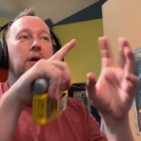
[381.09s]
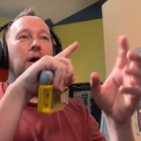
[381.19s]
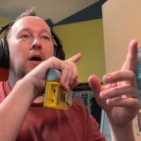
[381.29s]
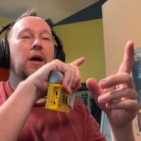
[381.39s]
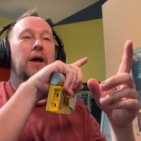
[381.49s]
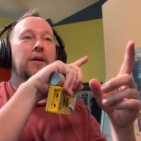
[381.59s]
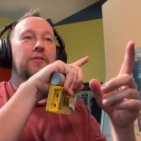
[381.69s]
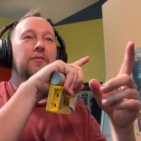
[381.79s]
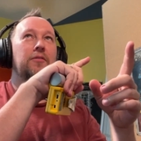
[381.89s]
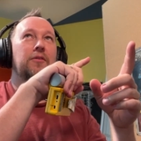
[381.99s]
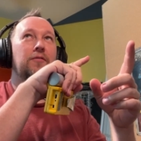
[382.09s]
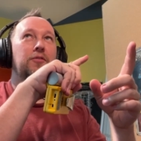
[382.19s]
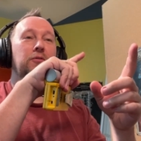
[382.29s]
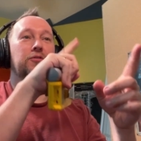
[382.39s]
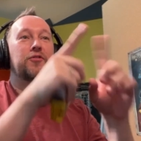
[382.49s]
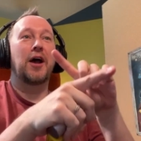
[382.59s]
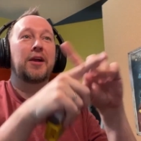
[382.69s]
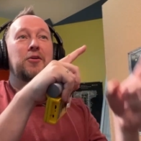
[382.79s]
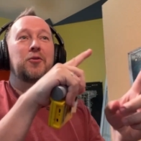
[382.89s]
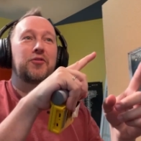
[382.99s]
And you have to do the sine,
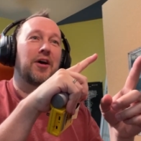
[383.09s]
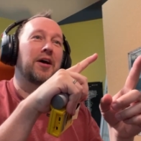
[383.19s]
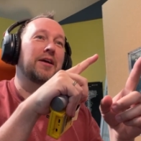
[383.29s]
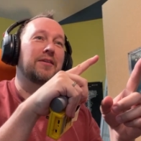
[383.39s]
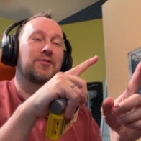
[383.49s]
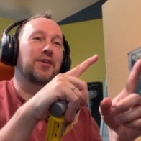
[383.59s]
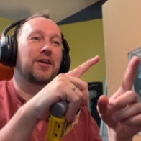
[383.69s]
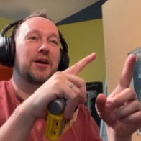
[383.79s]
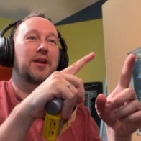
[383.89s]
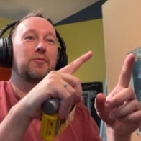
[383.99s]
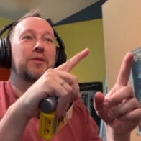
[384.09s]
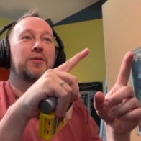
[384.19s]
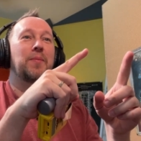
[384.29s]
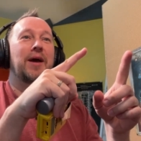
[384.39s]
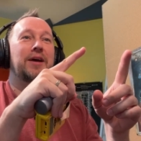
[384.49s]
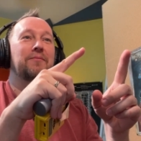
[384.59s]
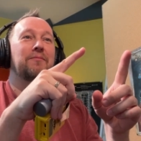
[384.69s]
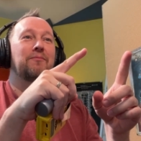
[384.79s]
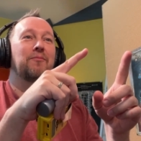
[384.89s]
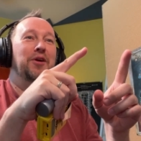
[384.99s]
cosine, which I had to kind of go back and
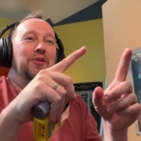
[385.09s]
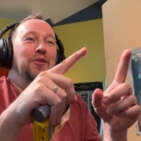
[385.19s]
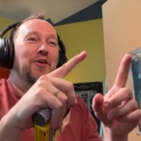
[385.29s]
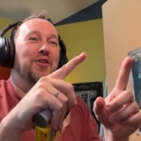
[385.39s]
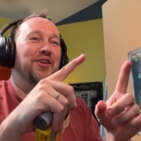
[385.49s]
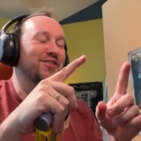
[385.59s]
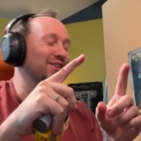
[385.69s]
relearn all this,